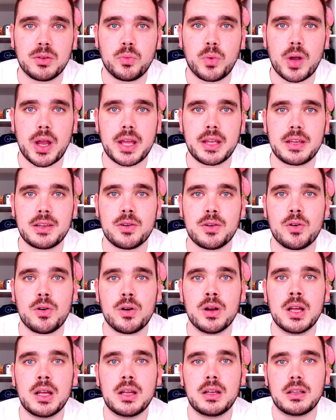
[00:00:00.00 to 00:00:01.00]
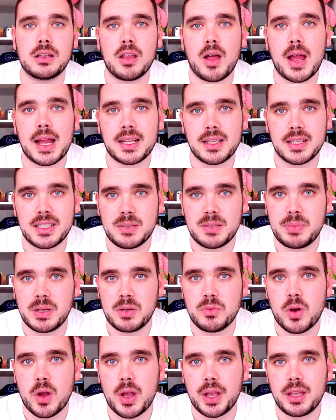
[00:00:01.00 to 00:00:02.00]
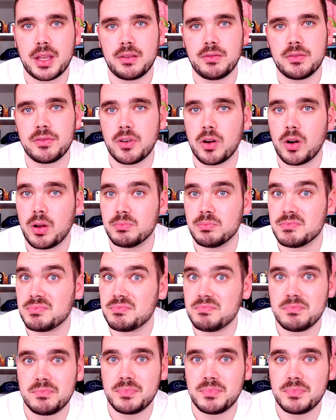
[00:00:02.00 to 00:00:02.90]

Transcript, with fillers: where you're likely to be working from